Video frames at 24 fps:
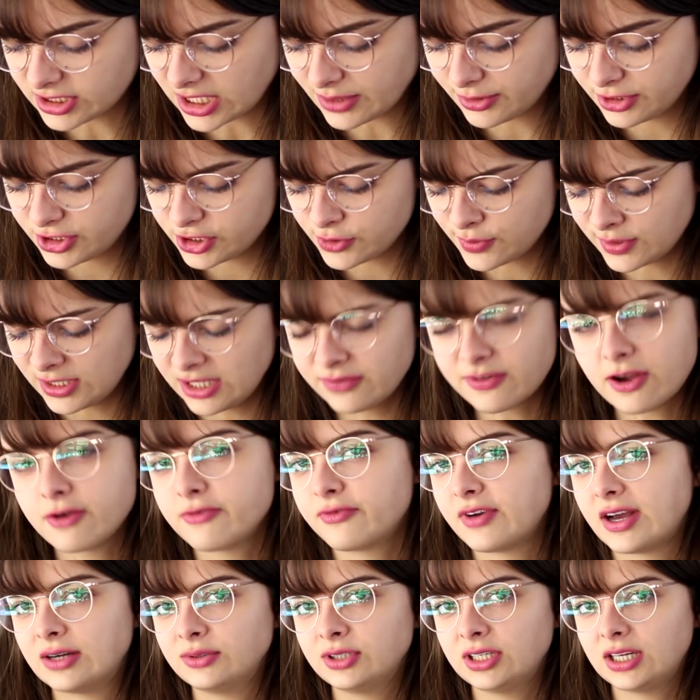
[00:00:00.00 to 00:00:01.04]
I do believe I
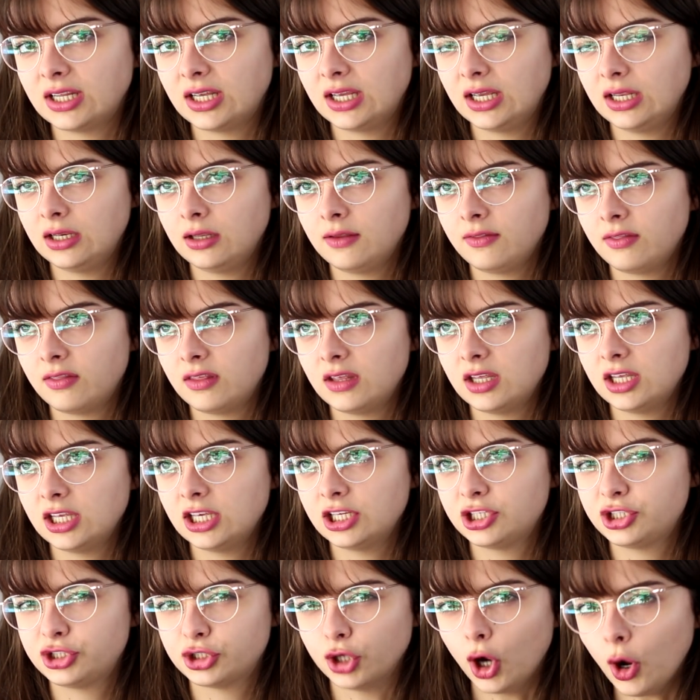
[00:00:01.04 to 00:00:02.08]
found it in
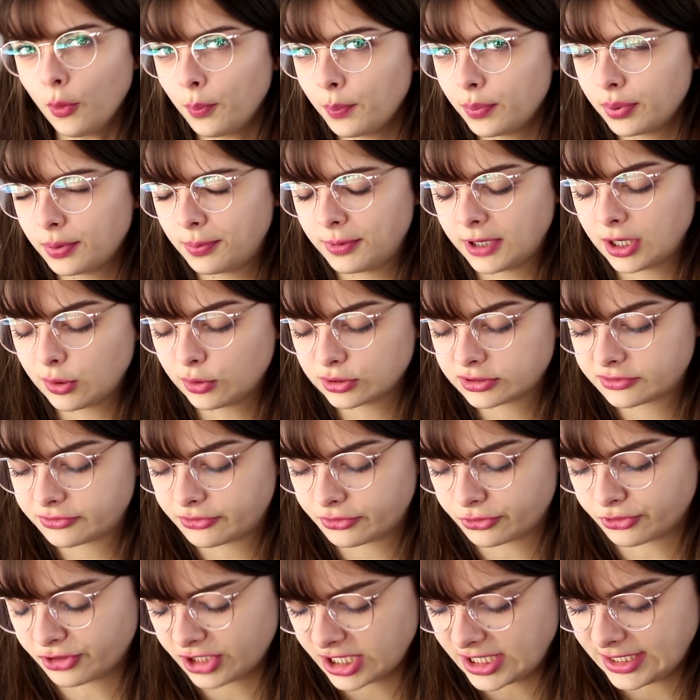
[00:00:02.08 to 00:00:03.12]
the shop, but it was
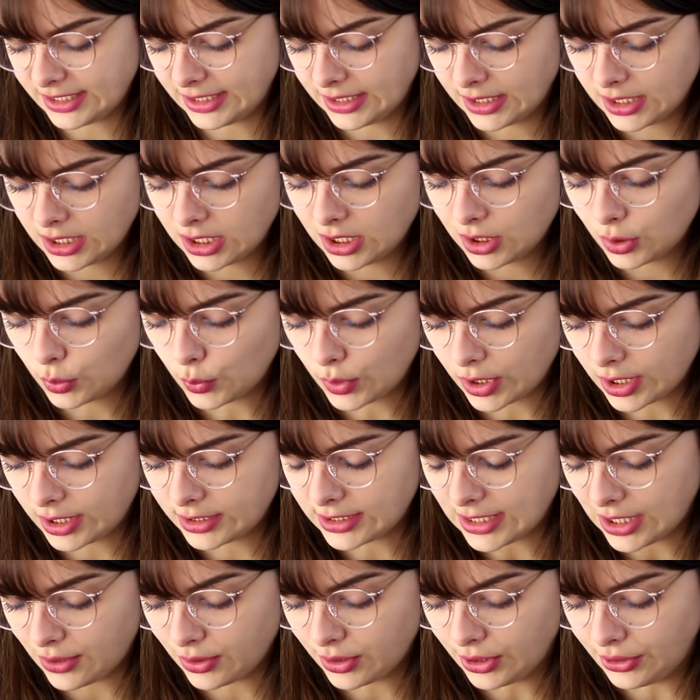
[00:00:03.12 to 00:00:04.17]
free when I
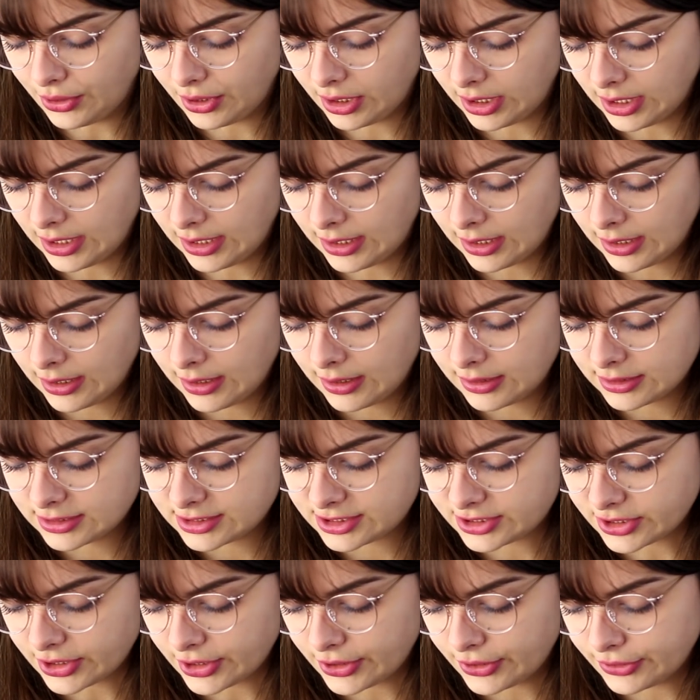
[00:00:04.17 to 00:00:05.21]
downloaded it.
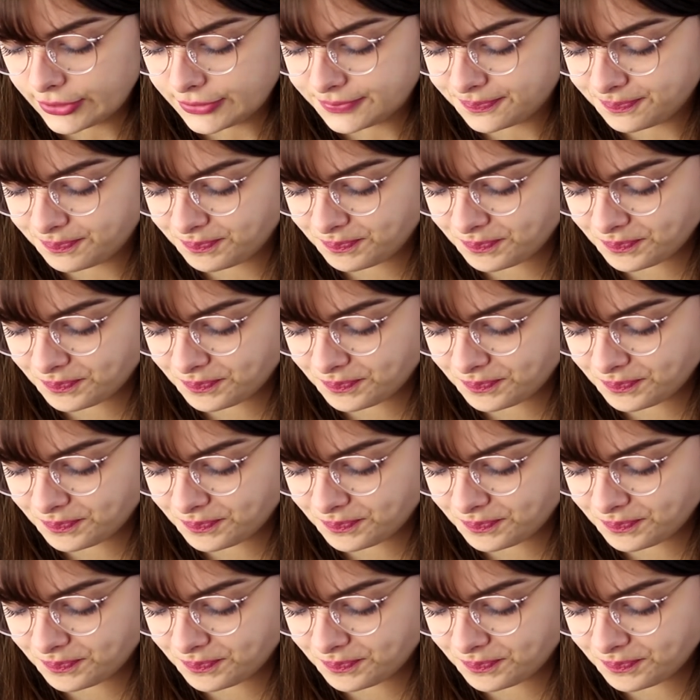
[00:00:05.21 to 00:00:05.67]
So